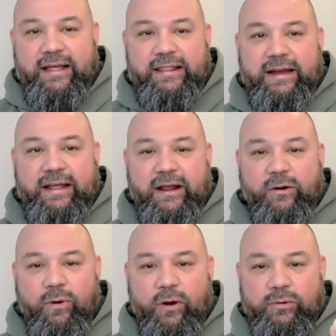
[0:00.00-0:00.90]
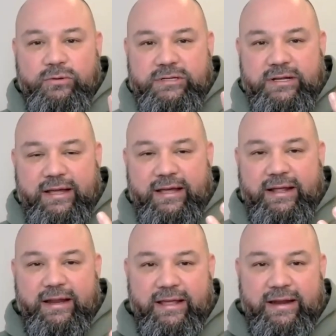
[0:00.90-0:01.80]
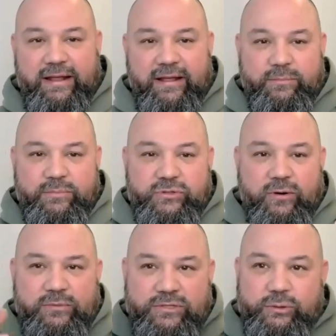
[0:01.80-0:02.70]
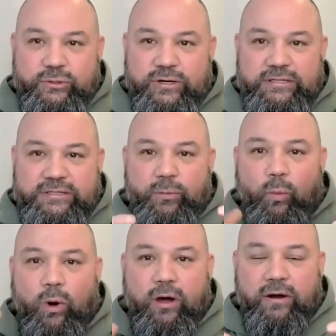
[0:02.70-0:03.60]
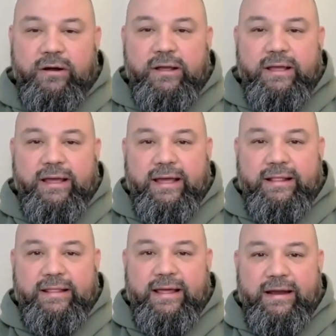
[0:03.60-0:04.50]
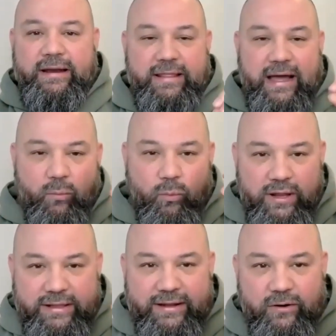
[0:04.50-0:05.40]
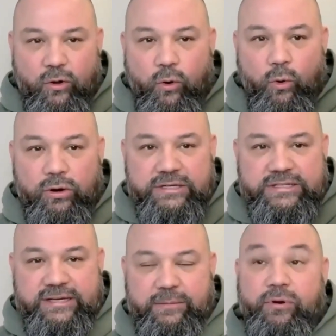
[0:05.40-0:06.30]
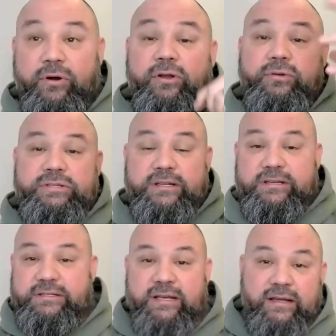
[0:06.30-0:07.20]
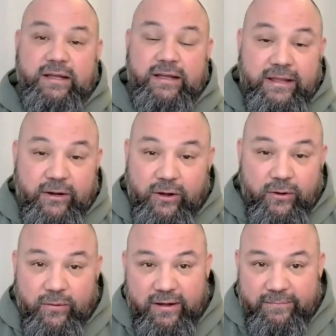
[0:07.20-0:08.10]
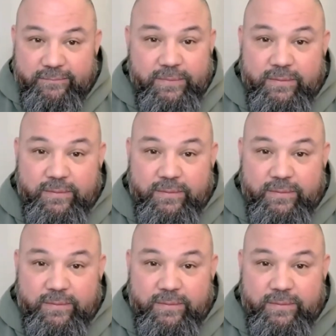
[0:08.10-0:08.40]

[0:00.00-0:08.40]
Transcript: and then it grows and, and it absorbs nutrients and water. And then that one little corn seed produces, you know,